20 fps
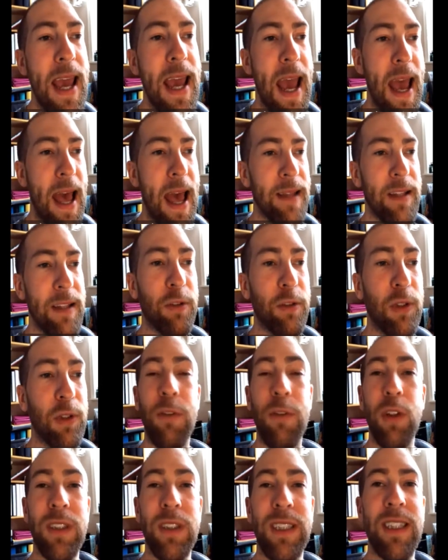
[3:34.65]
And
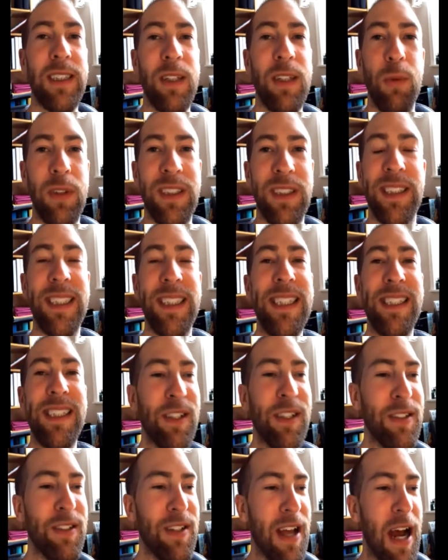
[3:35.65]
Trevor is just a
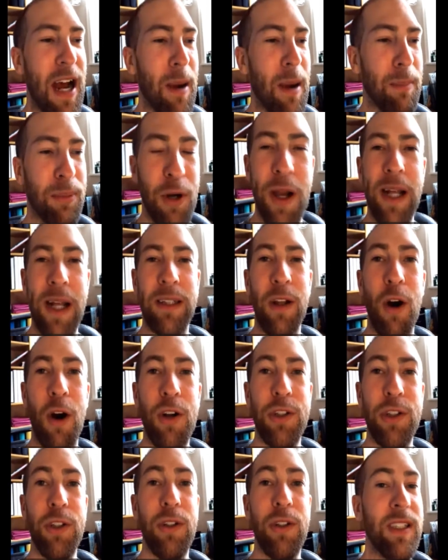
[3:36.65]
seasoned product launcher.